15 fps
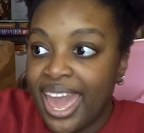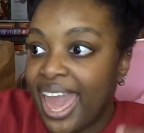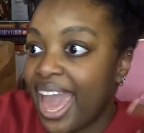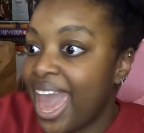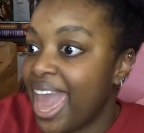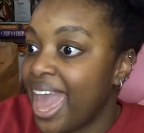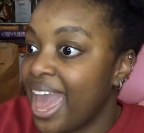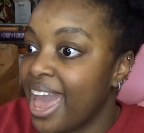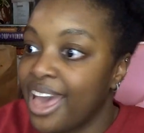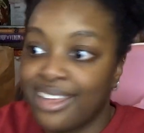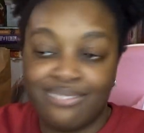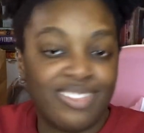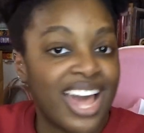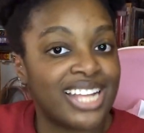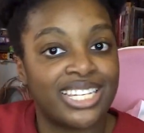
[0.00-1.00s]

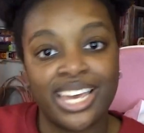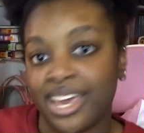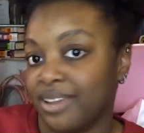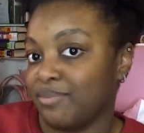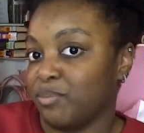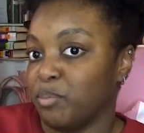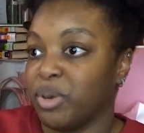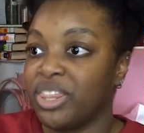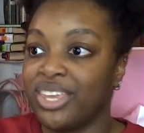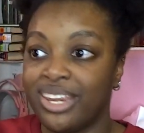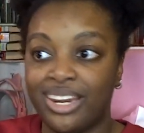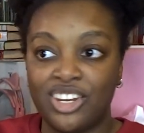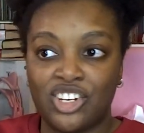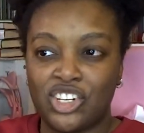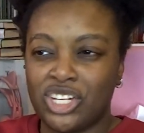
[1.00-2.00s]
and that's it. But
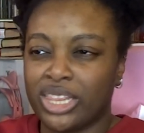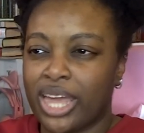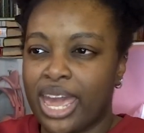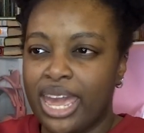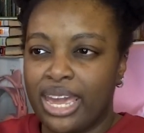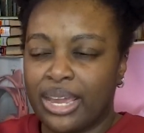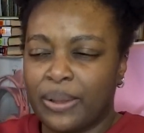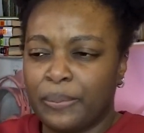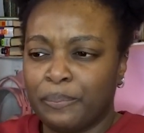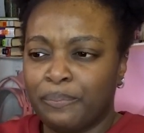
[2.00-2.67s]
then she, like,